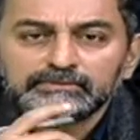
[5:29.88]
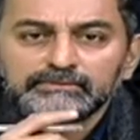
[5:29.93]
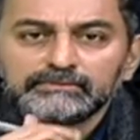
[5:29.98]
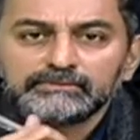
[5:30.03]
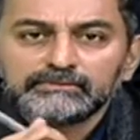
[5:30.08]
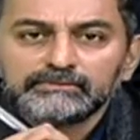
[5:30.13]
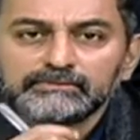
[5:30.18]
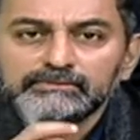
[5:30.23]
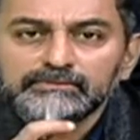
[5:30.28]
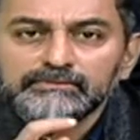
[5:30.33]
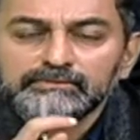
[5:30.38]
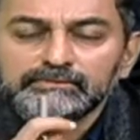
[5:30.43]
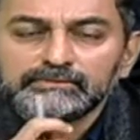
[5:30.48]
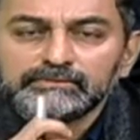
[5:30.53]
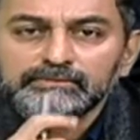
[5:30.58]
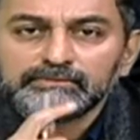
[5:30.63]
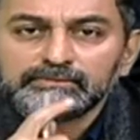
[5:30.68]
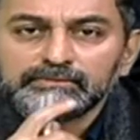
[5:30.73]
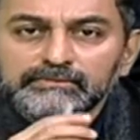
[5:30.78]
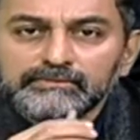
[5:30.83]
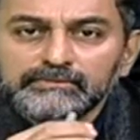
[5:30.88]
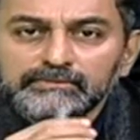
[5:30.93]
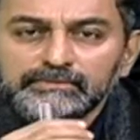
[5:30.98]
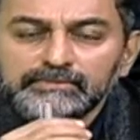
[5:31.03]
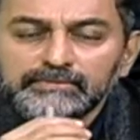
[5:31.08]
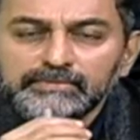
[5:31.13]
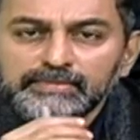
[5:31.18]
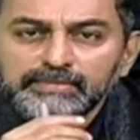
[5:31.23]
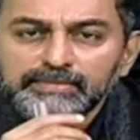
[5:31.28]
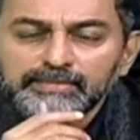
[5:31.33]

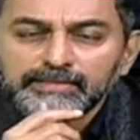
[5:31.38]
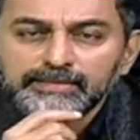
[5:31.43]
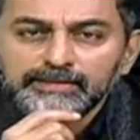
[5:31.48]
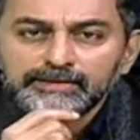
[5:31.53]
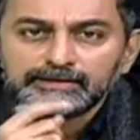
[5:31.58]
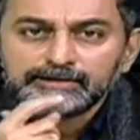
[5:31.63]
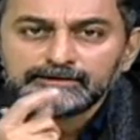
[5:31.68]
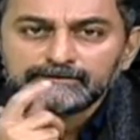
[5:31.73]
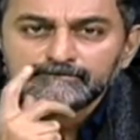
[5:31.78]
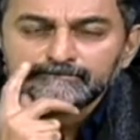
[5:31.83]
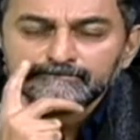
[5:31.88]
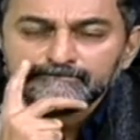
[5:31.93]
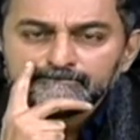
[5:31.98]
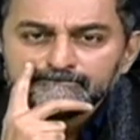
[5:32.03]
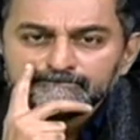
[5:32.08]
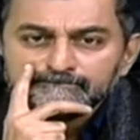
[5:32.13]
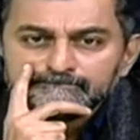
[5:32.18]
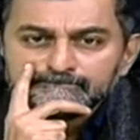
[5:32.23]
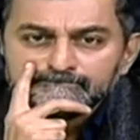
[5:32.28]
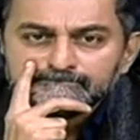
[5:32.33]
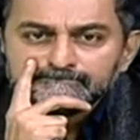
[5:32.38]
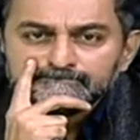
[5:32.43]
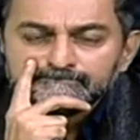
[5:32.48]
No words are spoken by the person on screen.